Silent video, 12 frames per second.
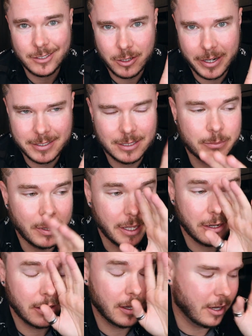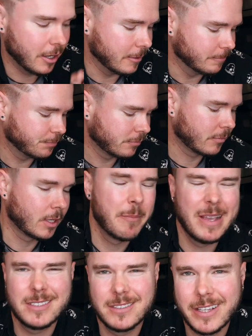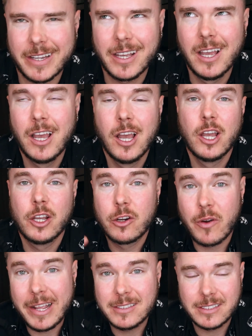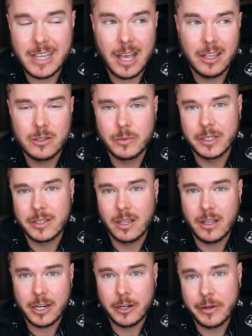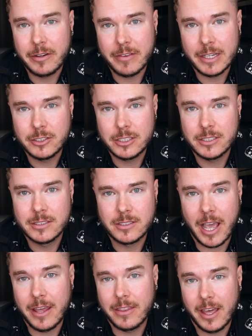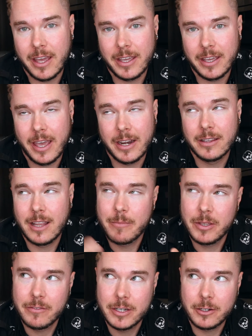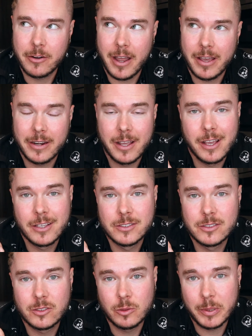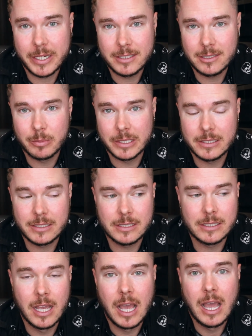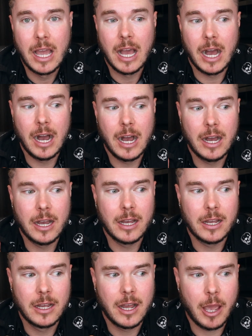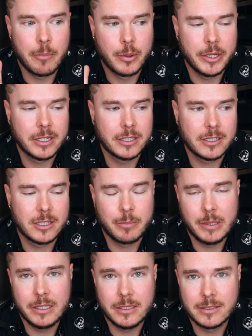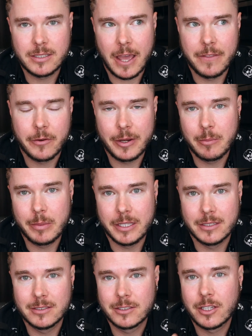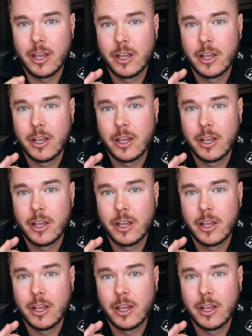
crazy, but basically it's like grain salad with a lot of green veggies and a lemon vinaigrette. Super easy breezy. I pre-cooked the peas and the green beans.